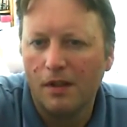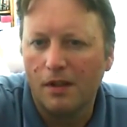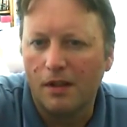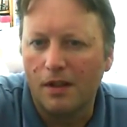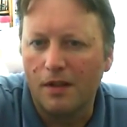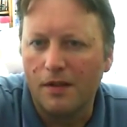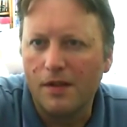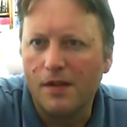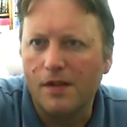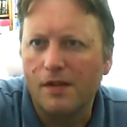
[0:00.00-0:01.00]

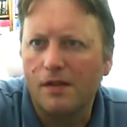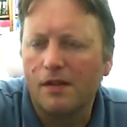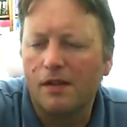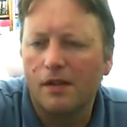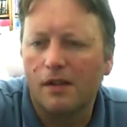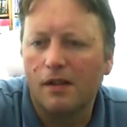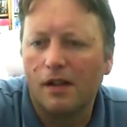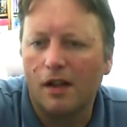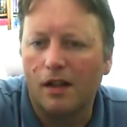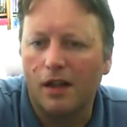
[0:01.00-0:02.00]
This is a